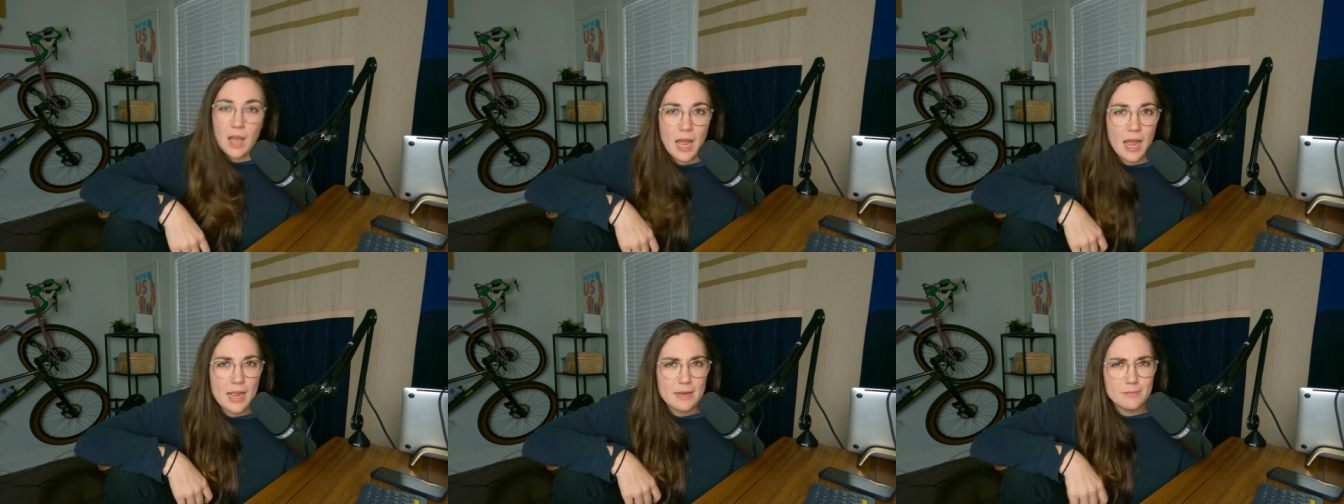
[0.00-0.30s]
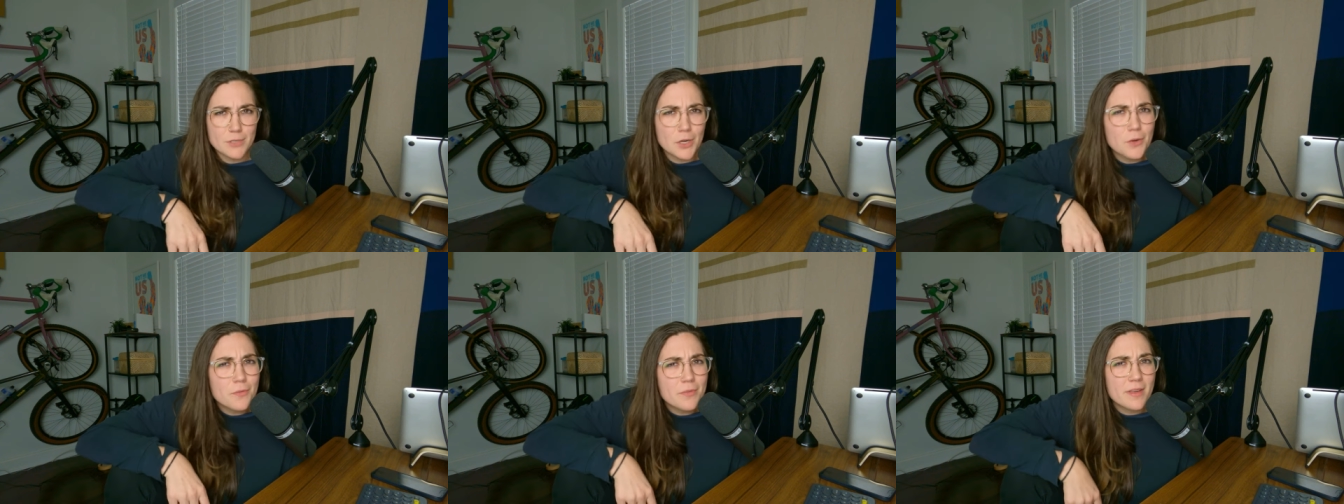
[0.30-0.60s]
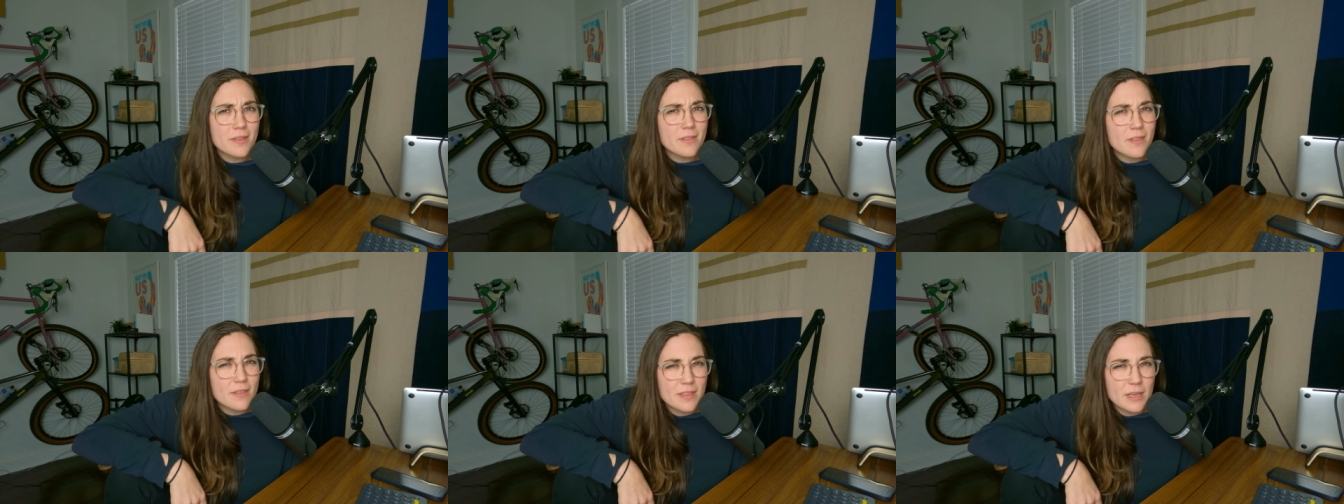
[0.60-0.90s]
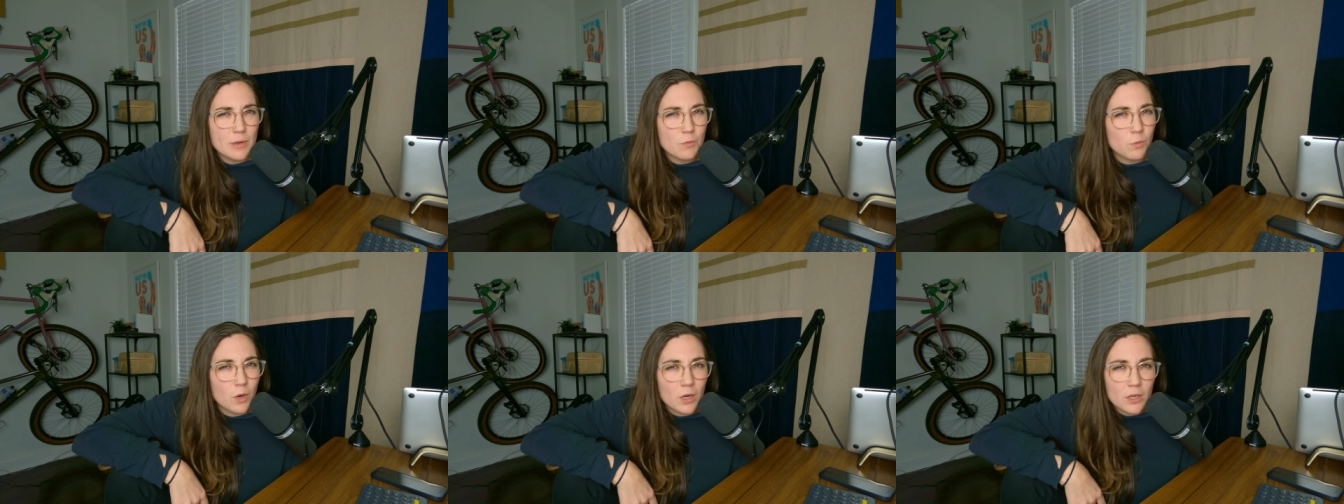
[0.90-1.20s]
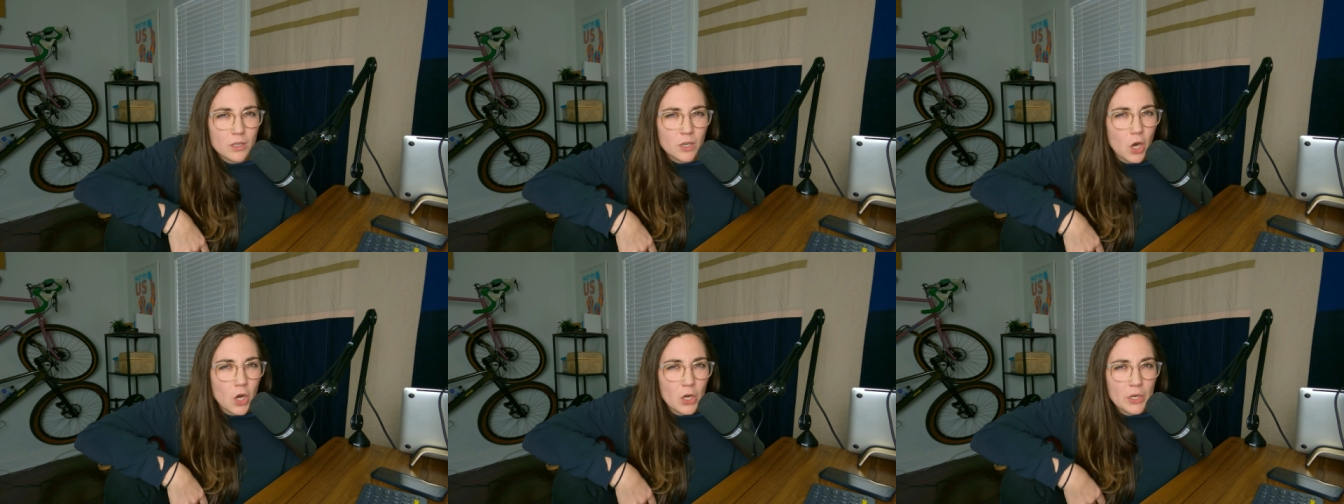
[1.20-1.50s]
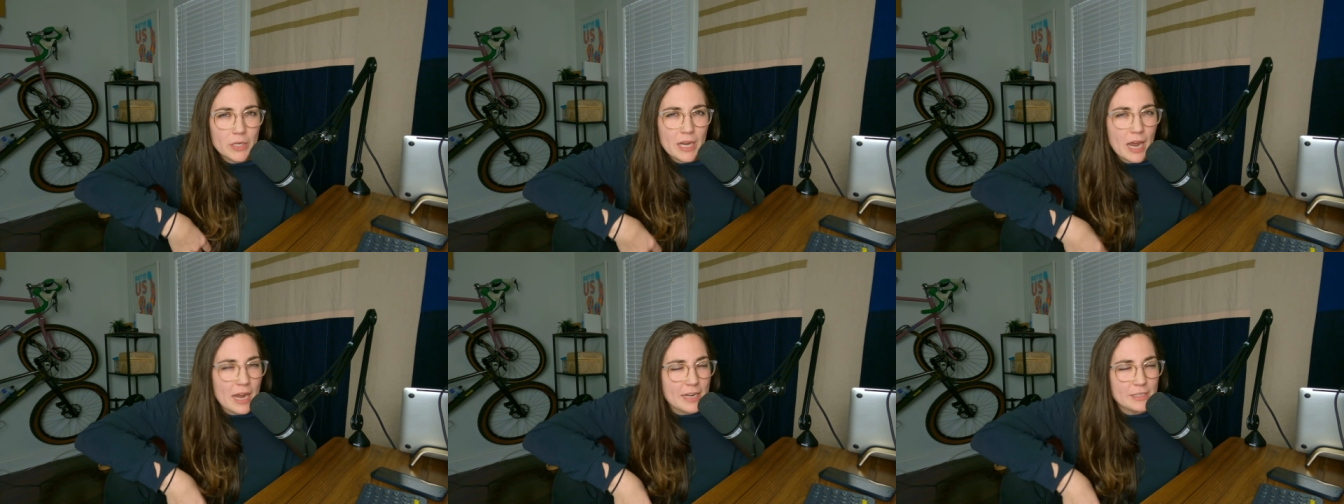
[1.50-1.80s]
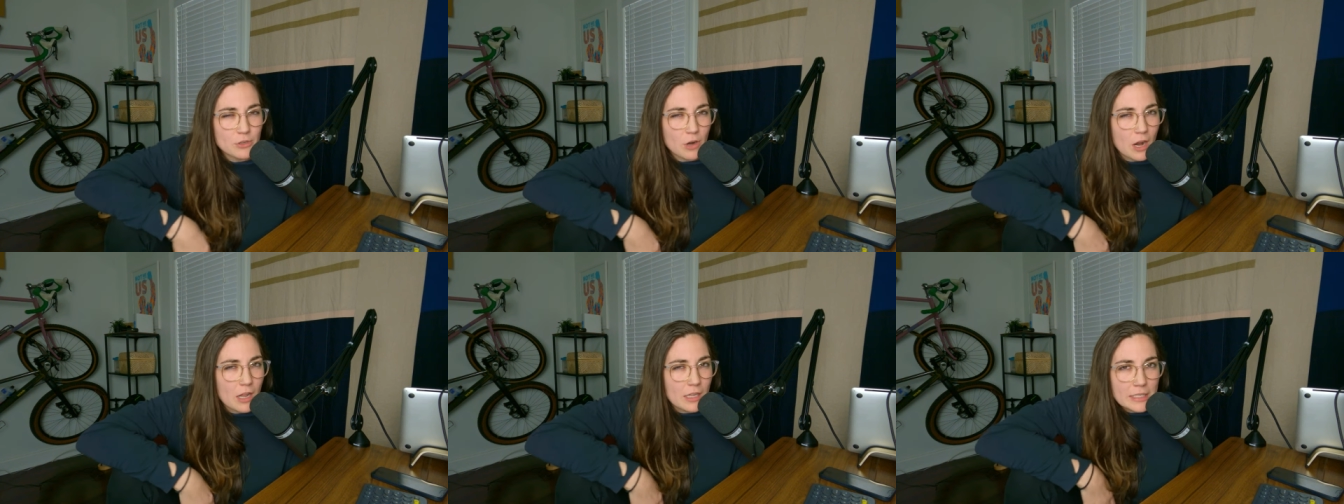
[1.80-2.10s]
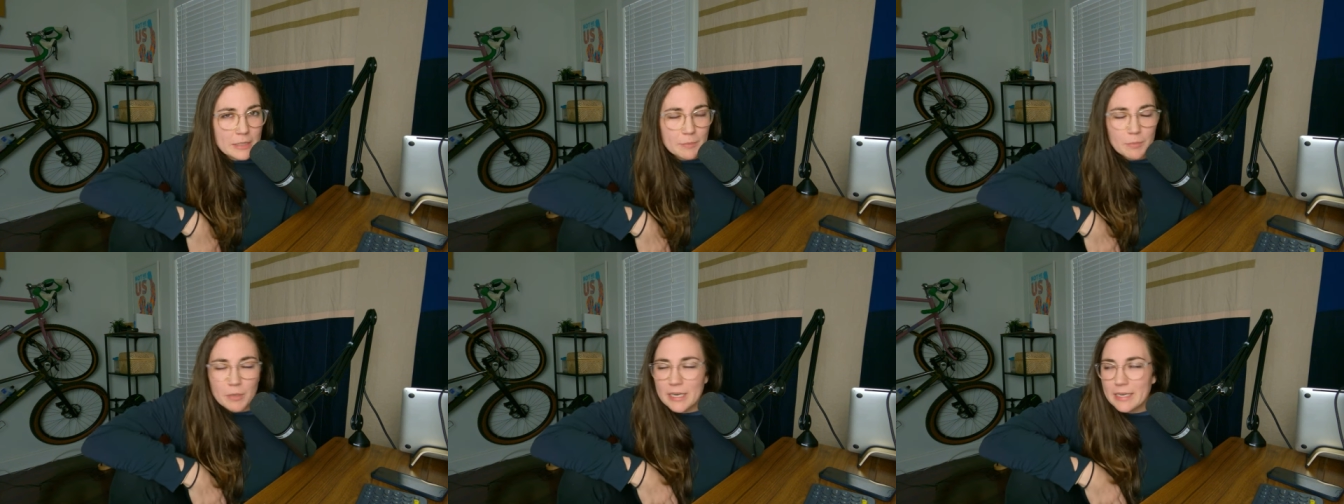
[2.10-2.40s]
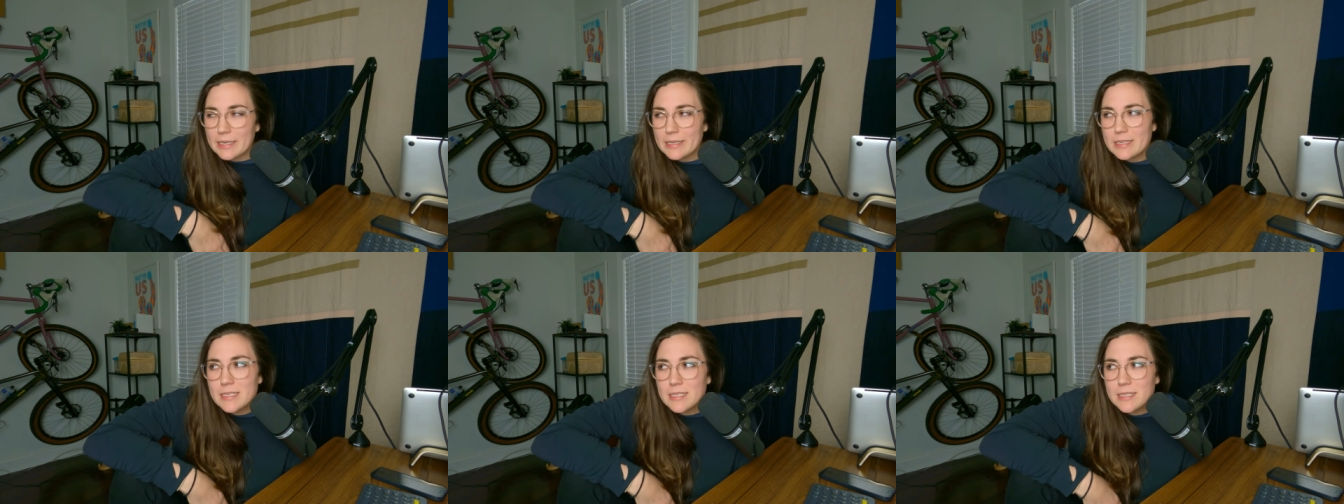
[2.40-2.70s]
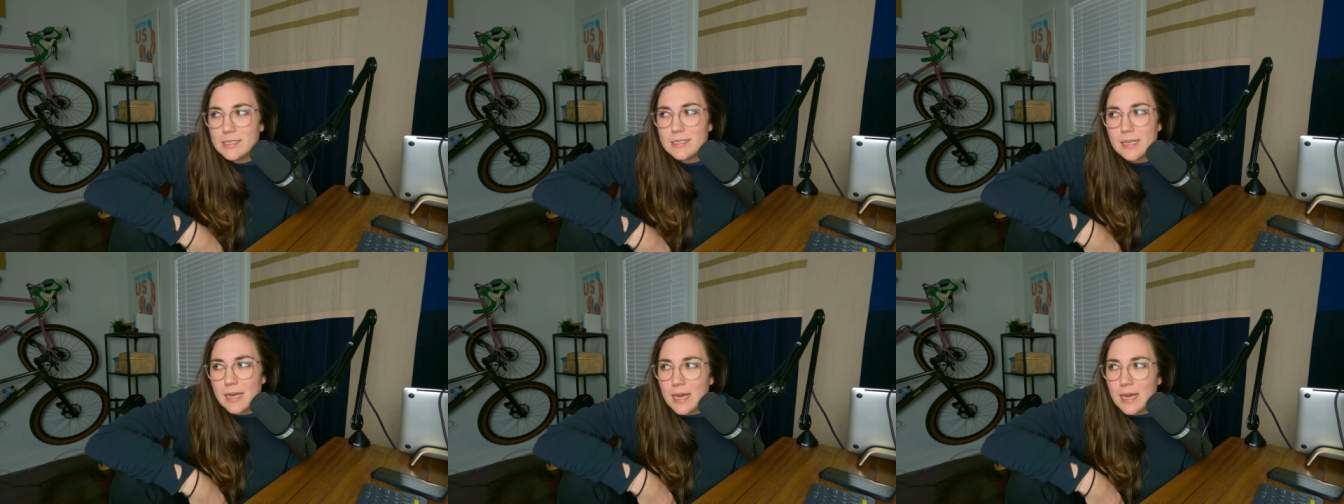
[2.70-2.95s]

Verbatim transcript: I don't think that they work on hydraulic brakes.